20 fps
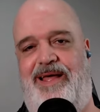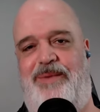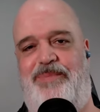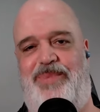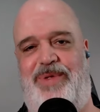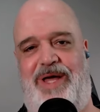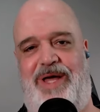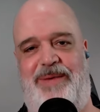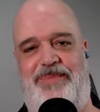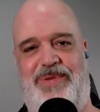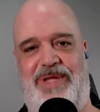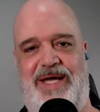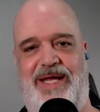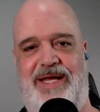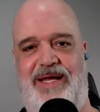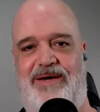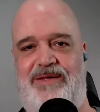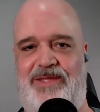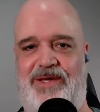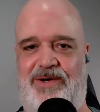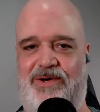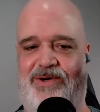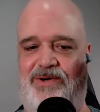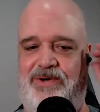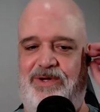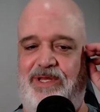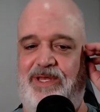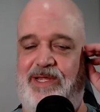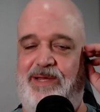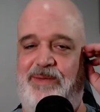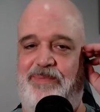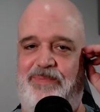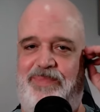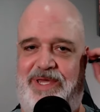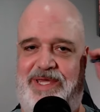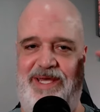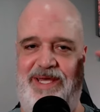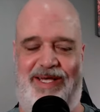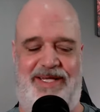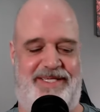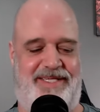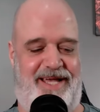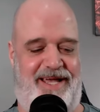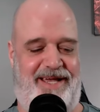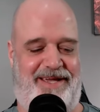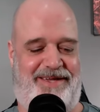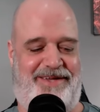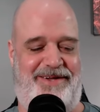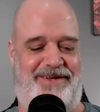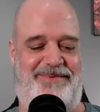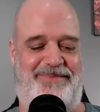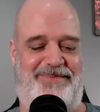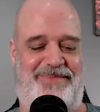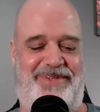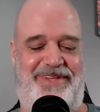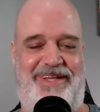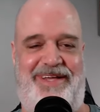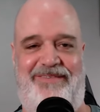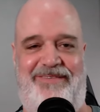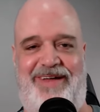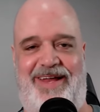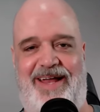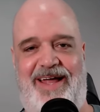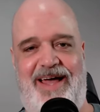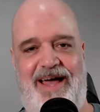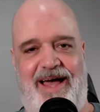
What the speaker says: I played out the whole clip because I couldn't believe it.